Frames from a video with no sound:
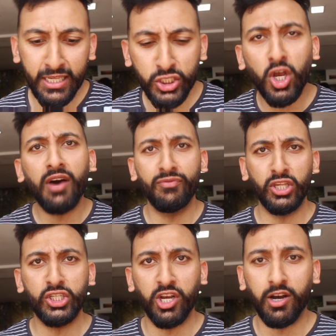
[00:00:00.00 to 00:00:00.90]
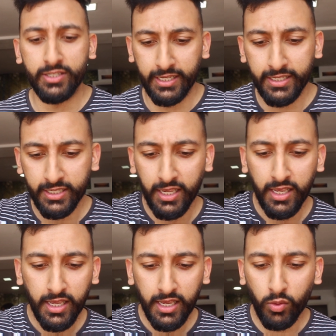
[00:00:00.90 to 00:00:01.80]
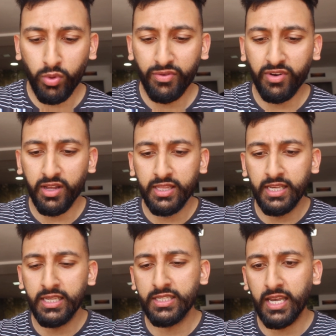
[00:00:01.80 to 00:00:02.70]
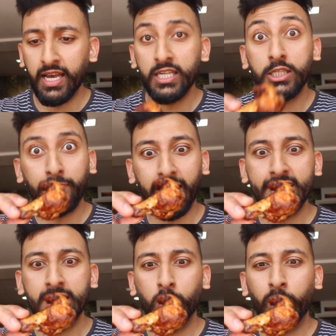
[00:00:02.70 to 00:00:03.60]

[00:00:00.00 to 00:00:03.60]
Let's start off with the starters. We've got these spicy